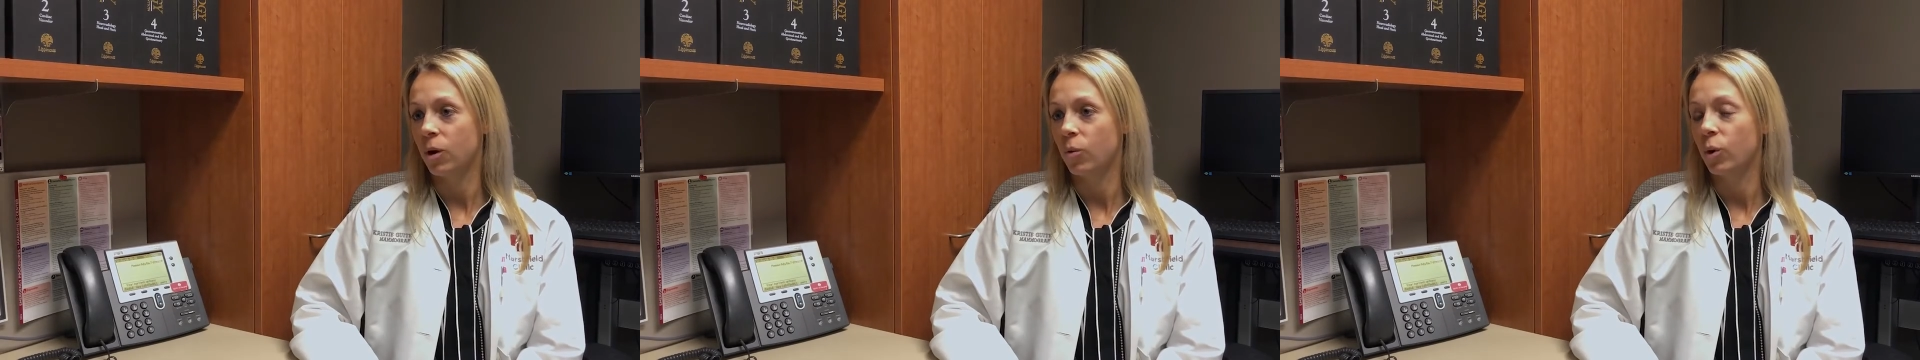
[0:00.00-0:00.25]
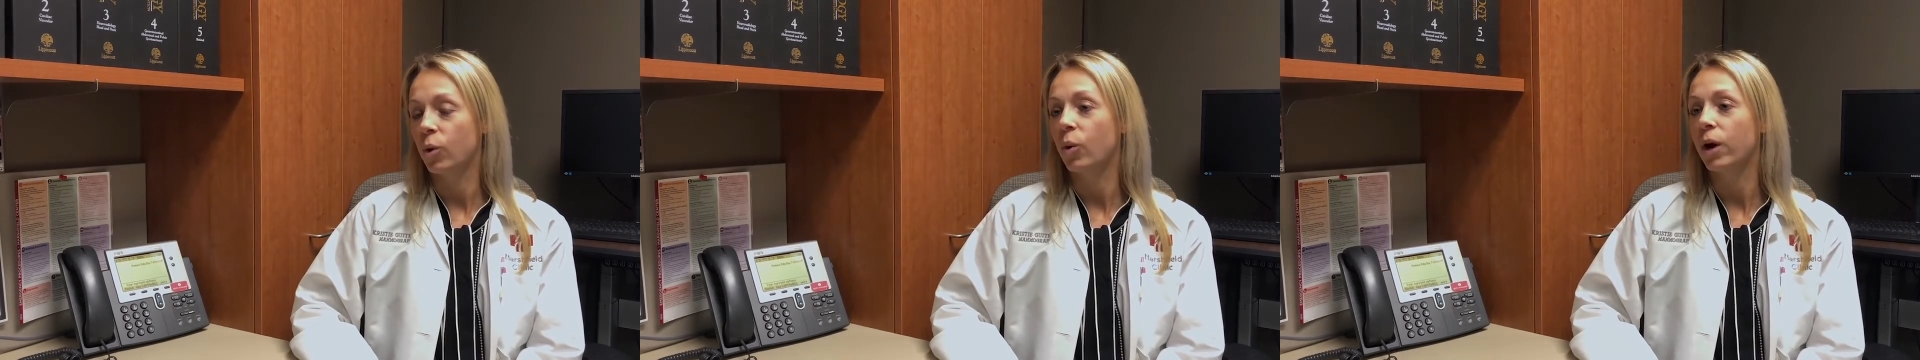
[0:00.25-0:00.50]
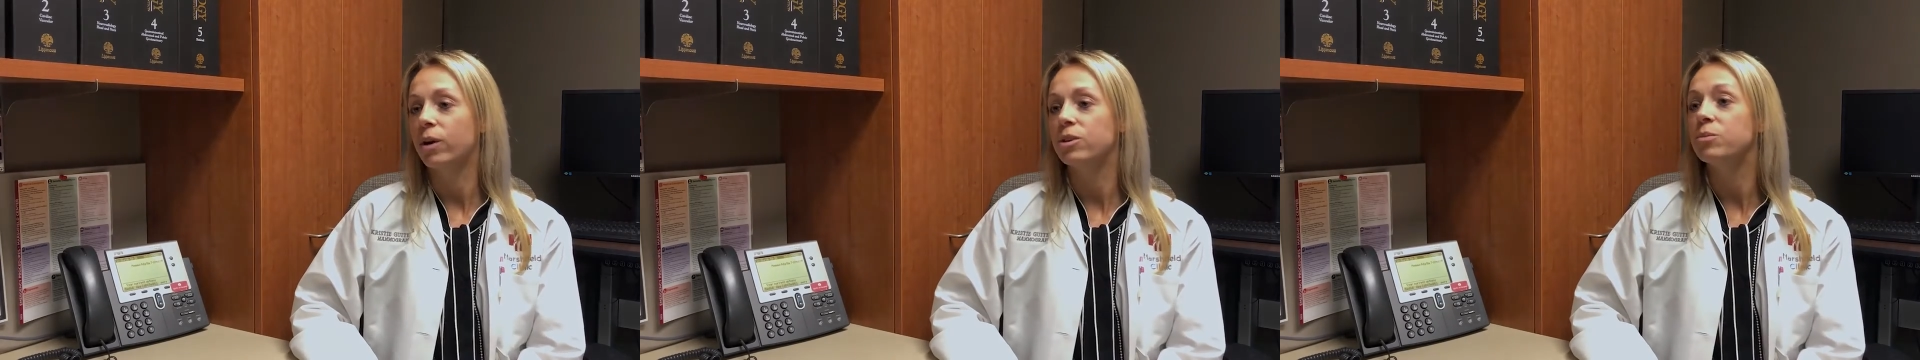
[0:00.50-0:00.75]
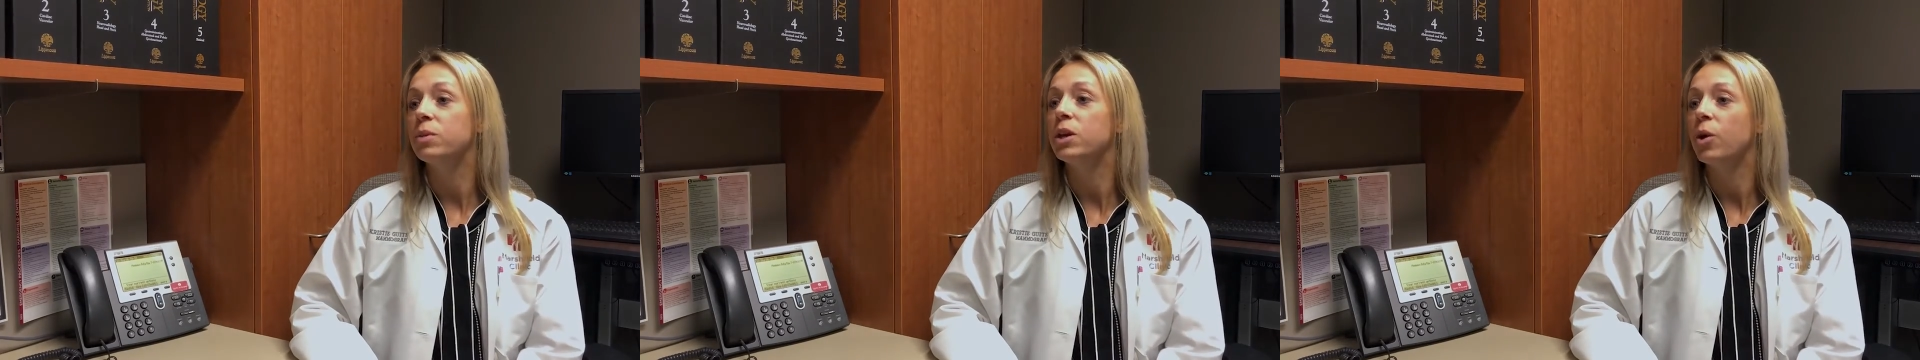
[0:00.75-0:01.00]
are
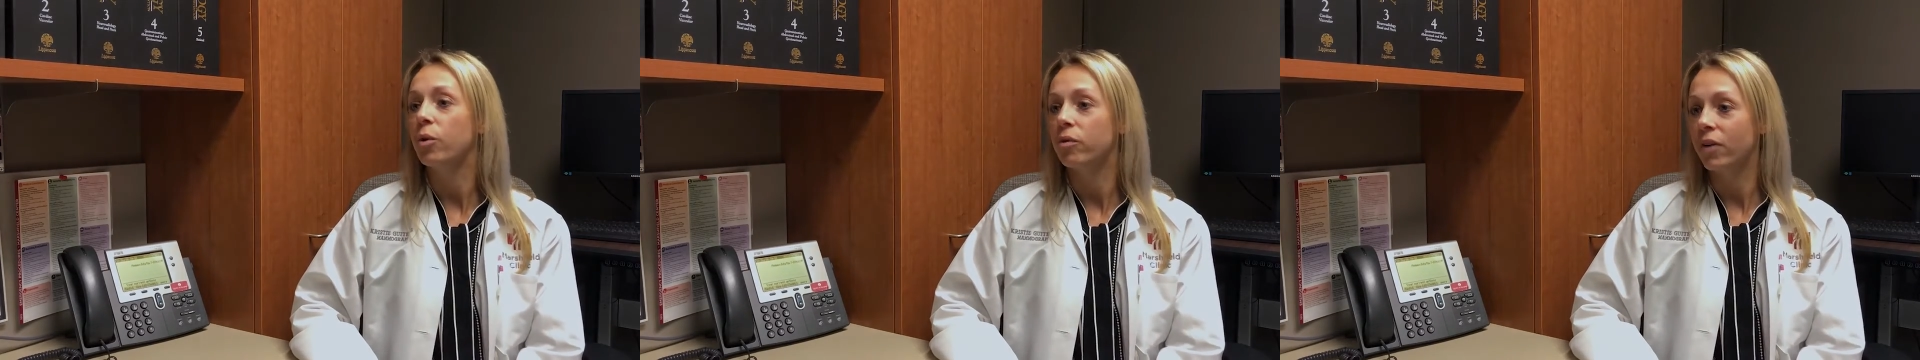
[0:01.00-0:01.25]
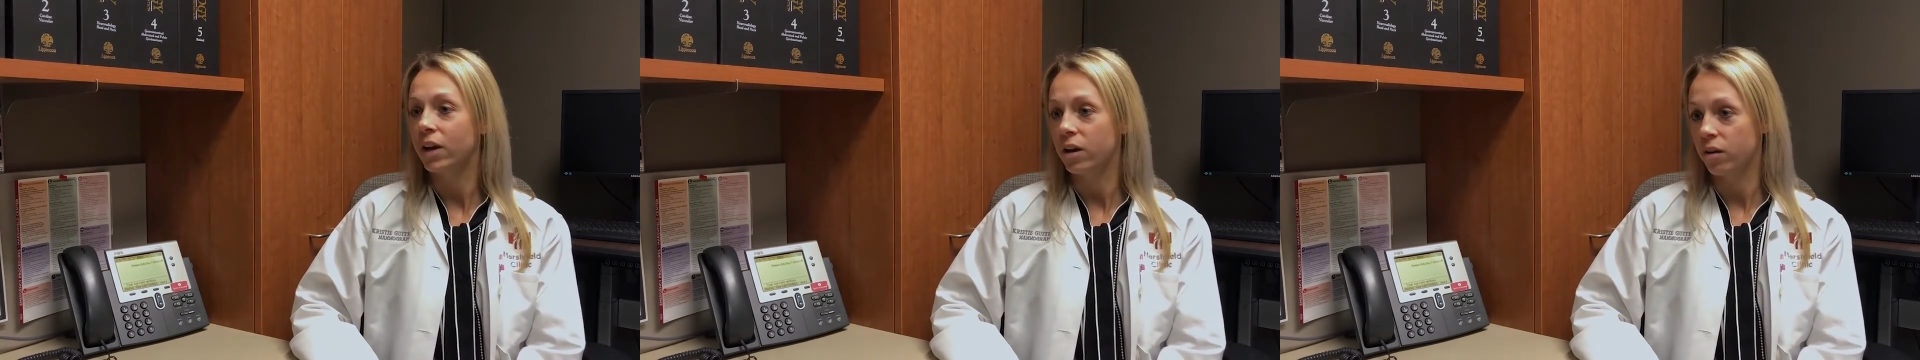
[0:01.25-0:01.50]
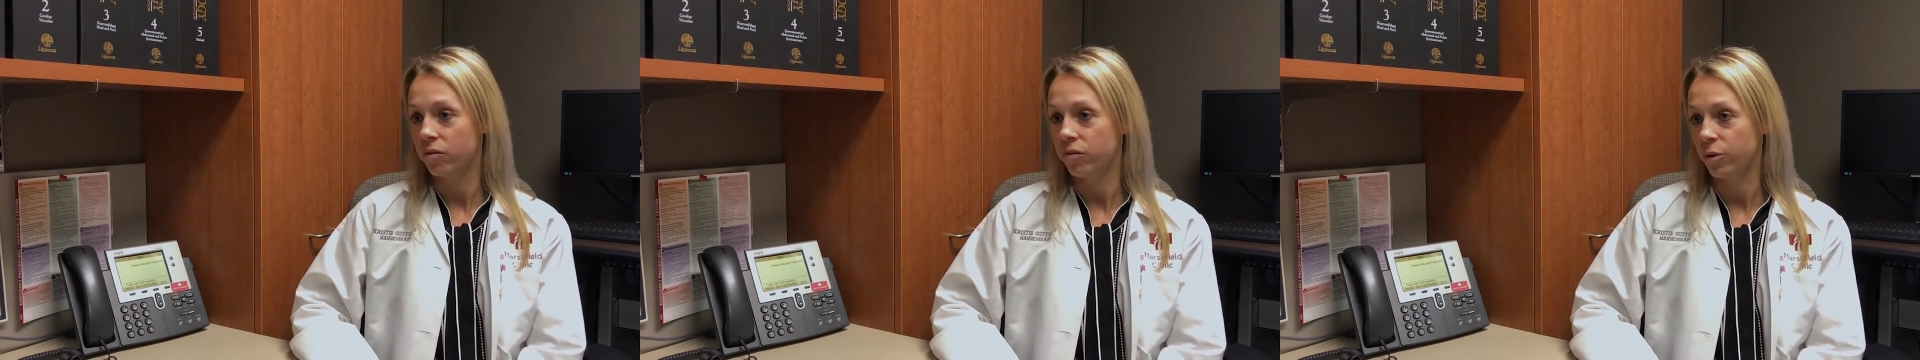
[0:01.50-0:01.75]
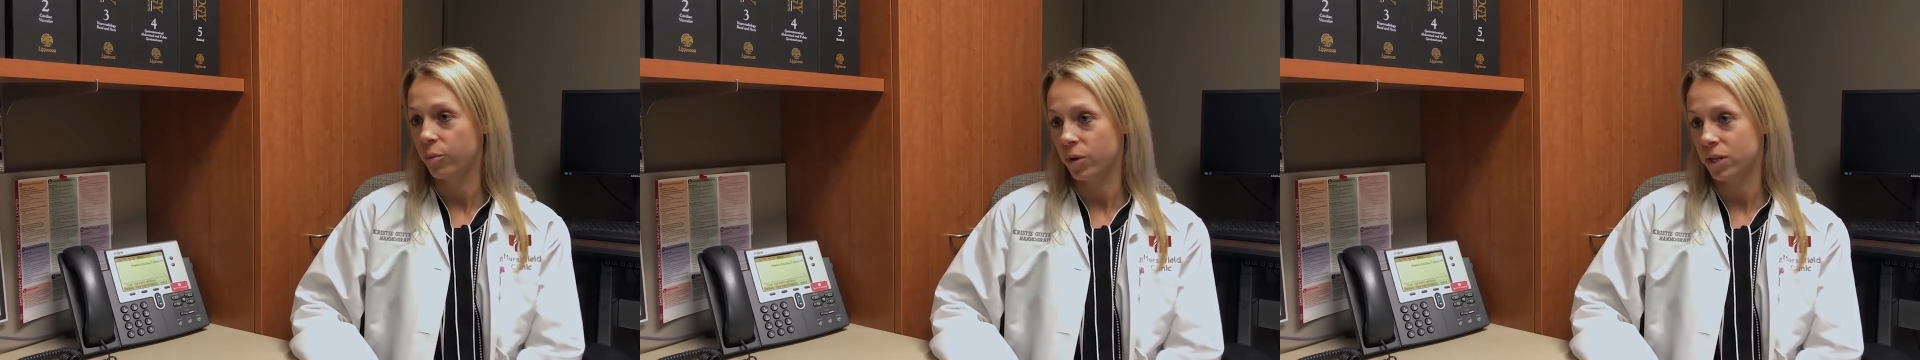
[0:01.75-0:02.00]
required to be notified
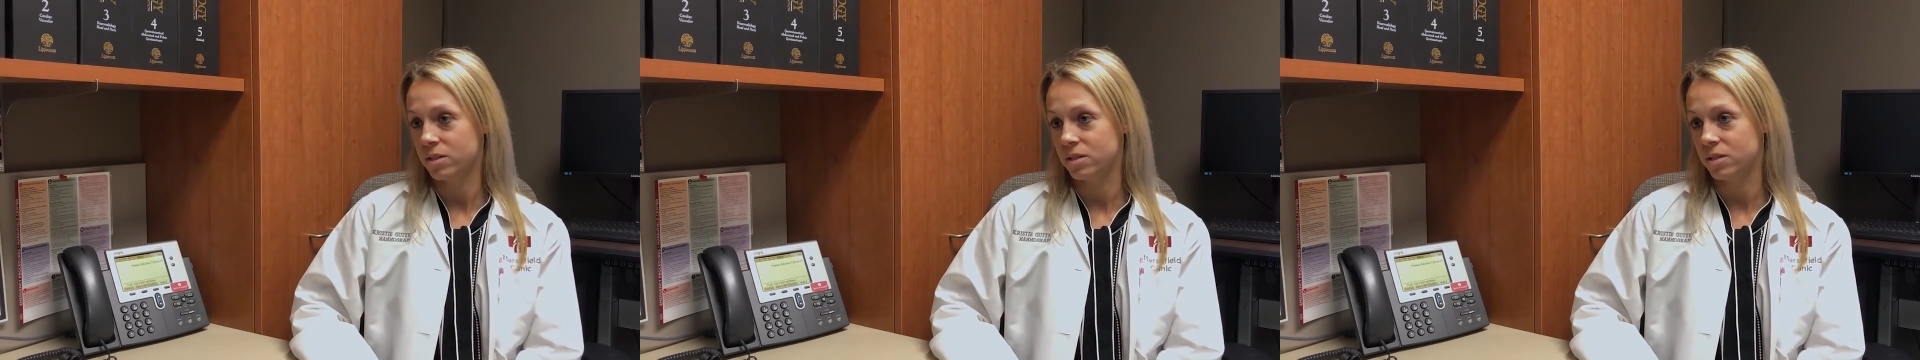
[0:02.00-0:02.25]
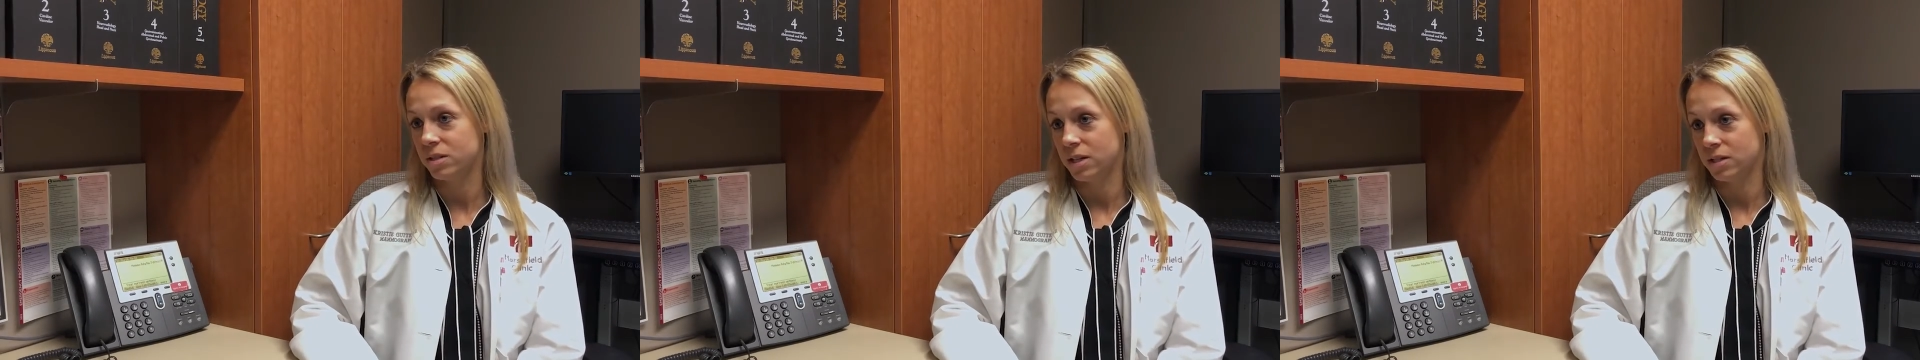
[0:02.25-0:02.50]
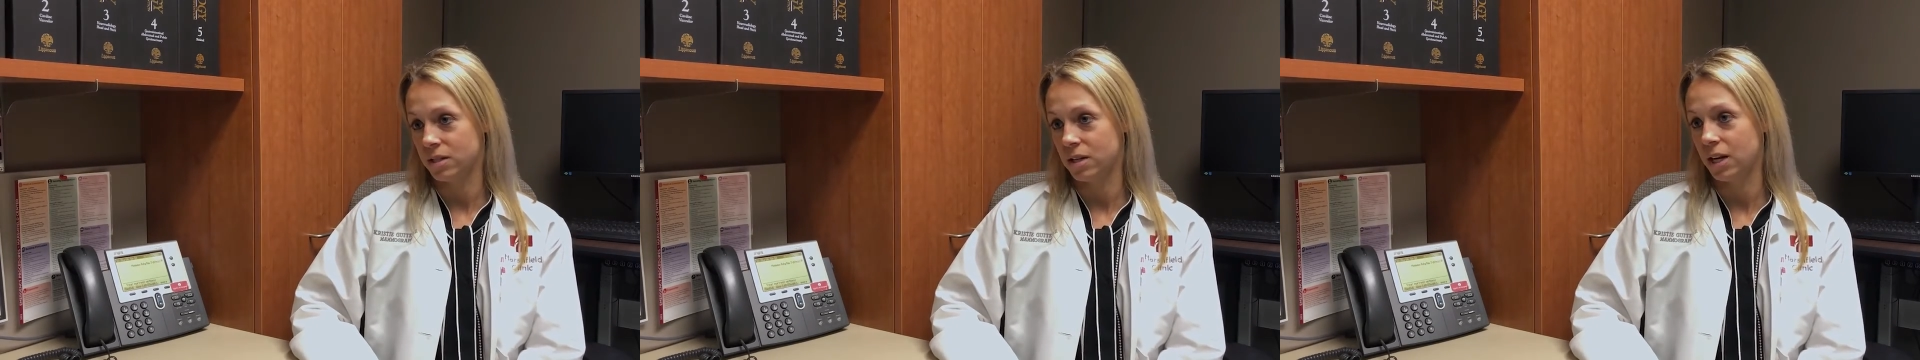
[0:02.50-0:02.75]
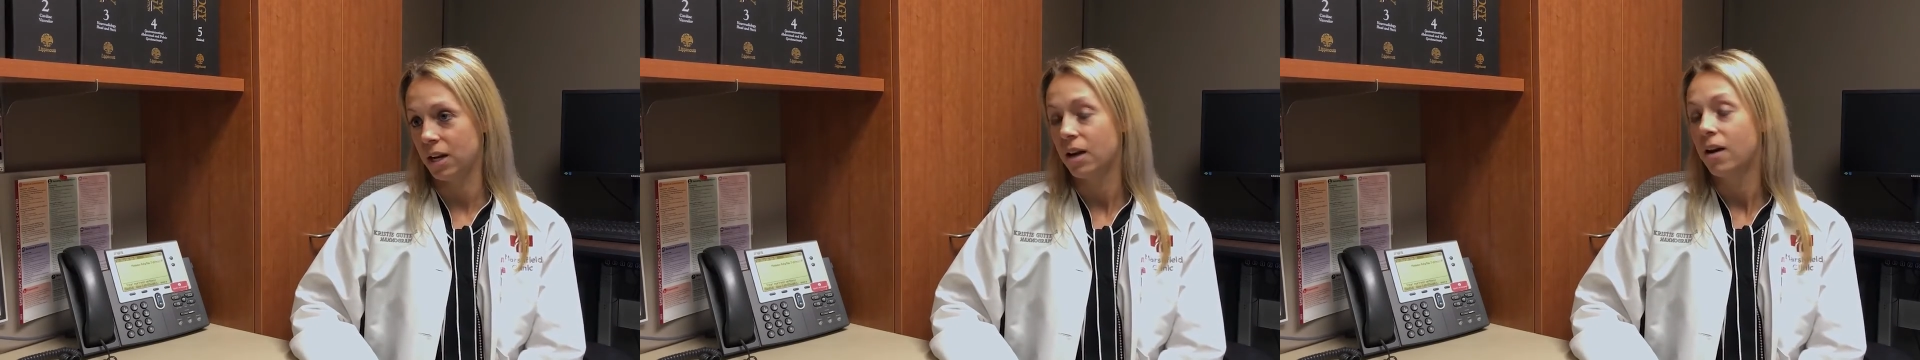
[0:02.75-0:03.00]
of their breast
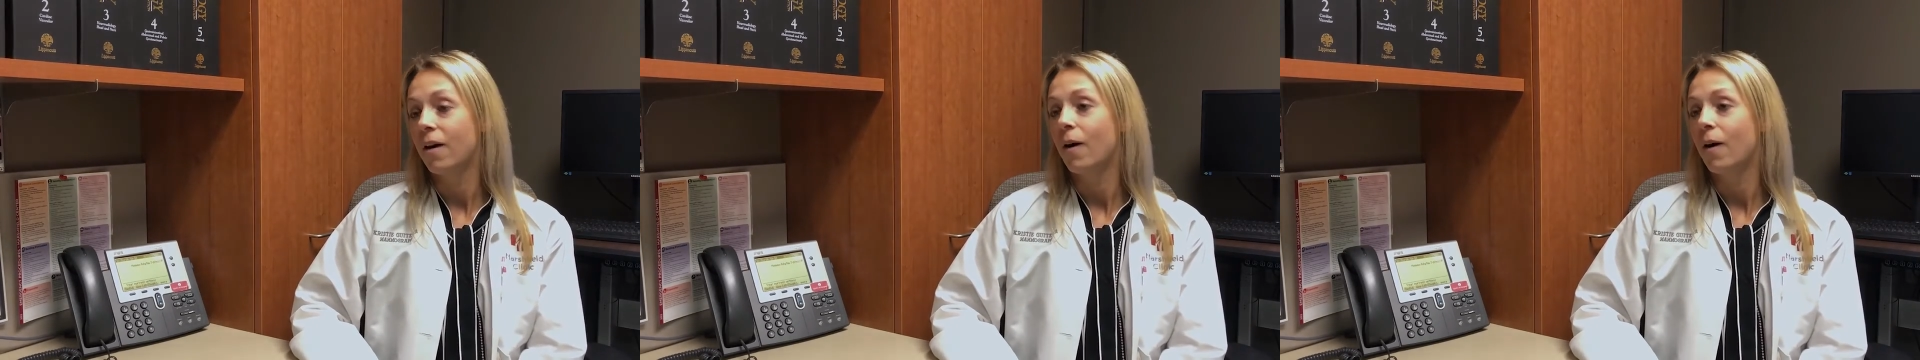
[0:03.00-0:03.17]
density